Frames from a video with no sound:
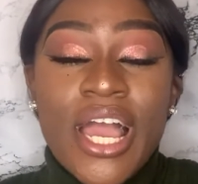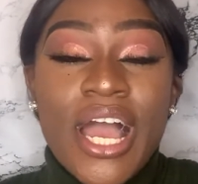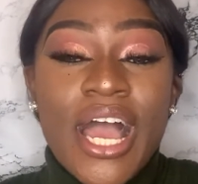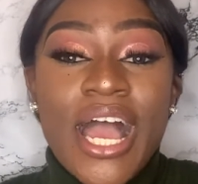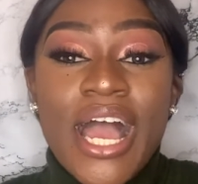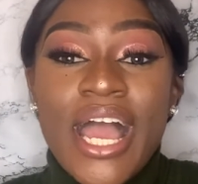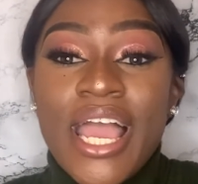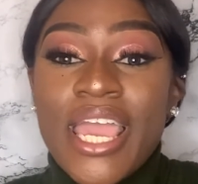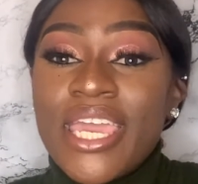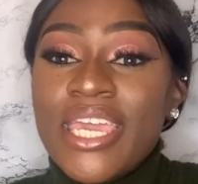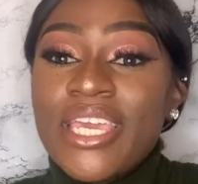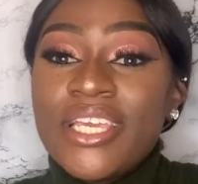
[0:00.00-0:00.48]

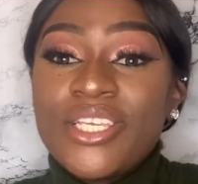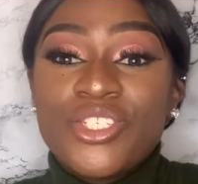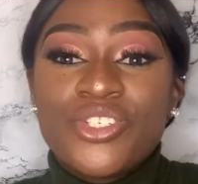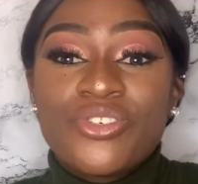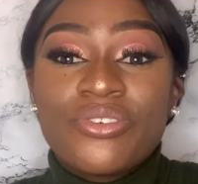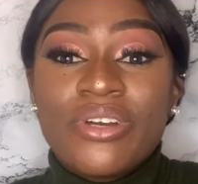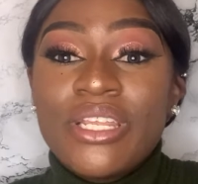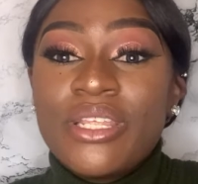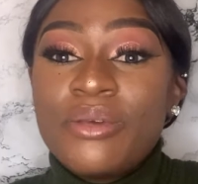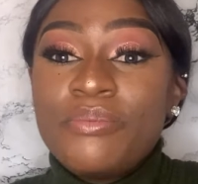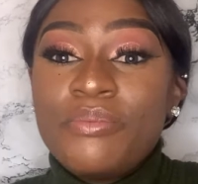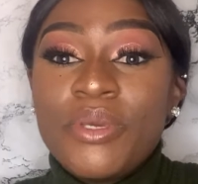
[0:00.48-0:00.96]
I ain't
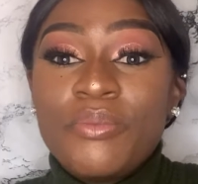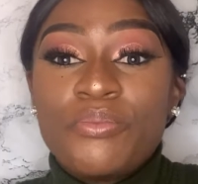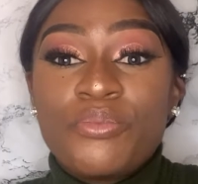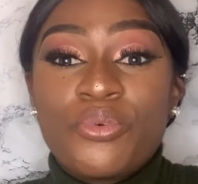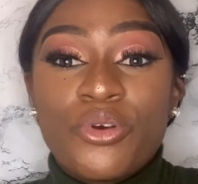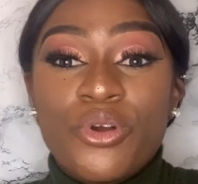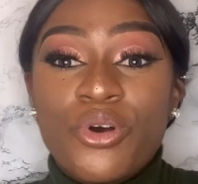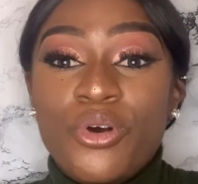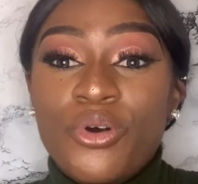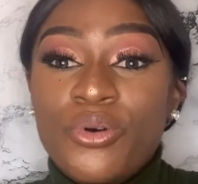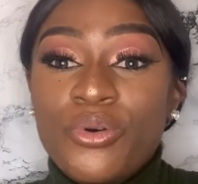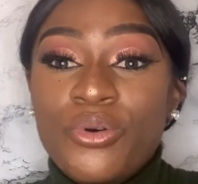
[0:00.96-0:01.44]
trying to be
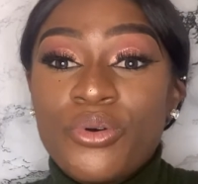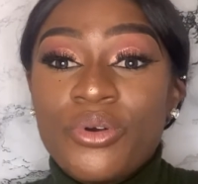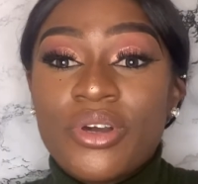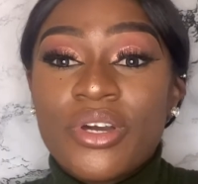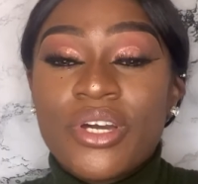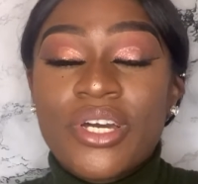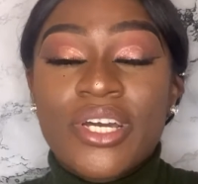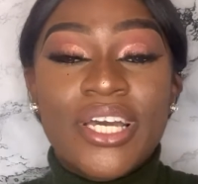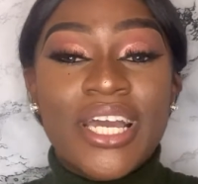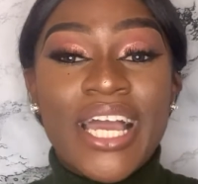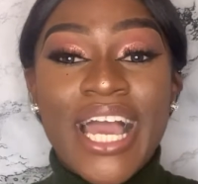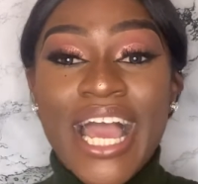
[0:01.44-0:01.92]

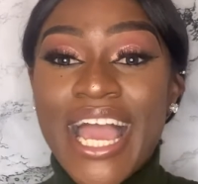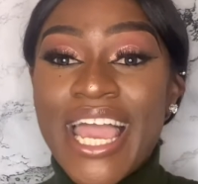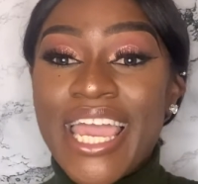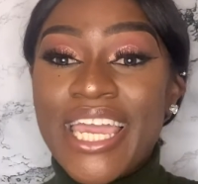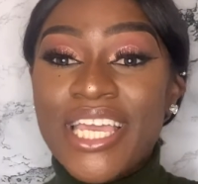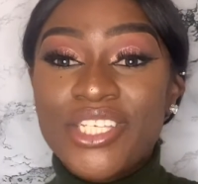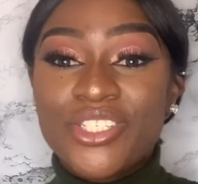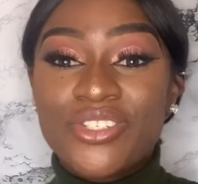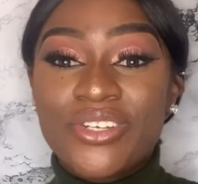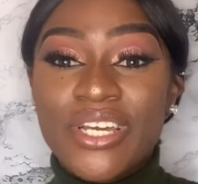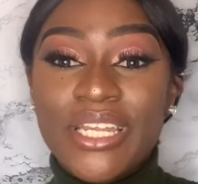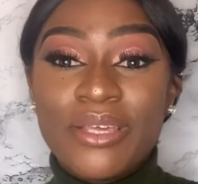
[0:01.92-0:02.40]
broke. I
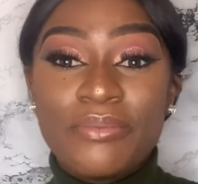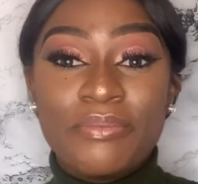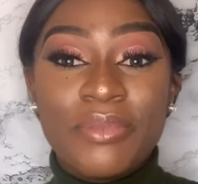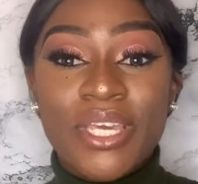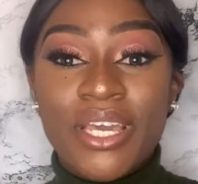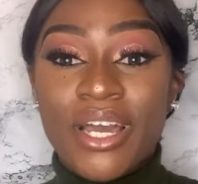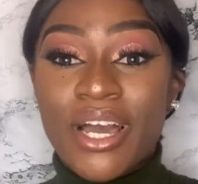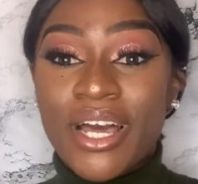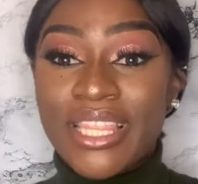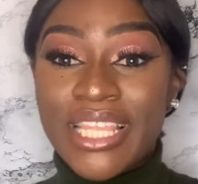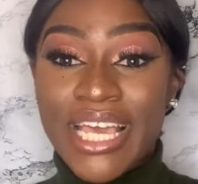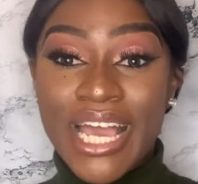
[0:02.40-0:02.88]
ain't trying to
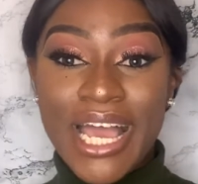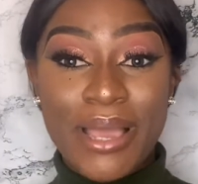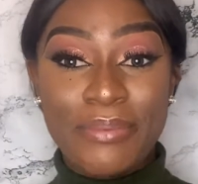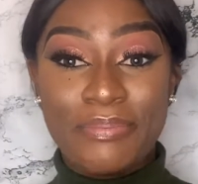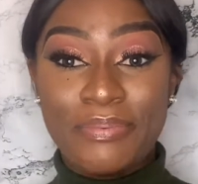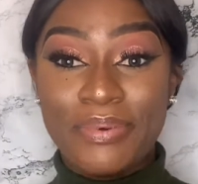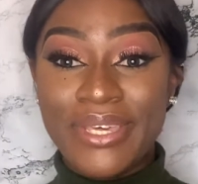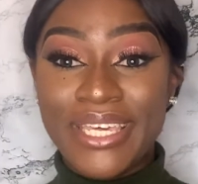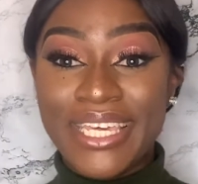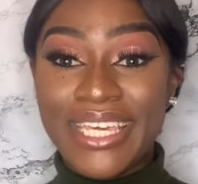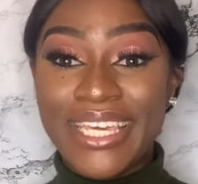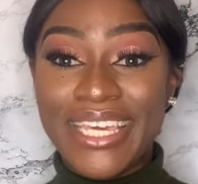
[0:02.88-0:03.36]
be
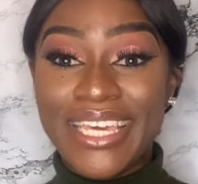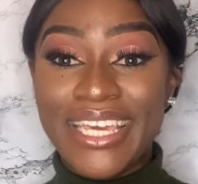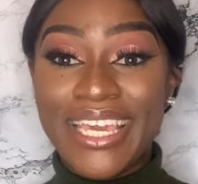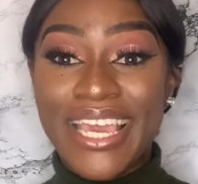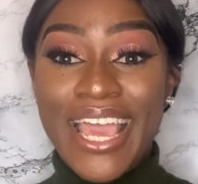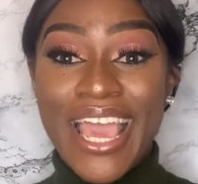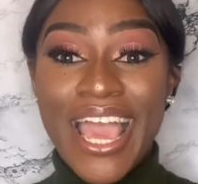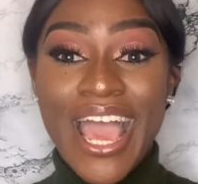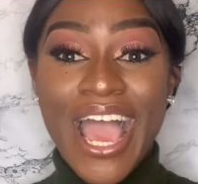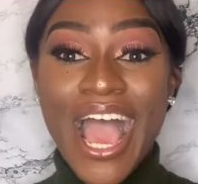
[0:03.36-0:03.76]
unhappy.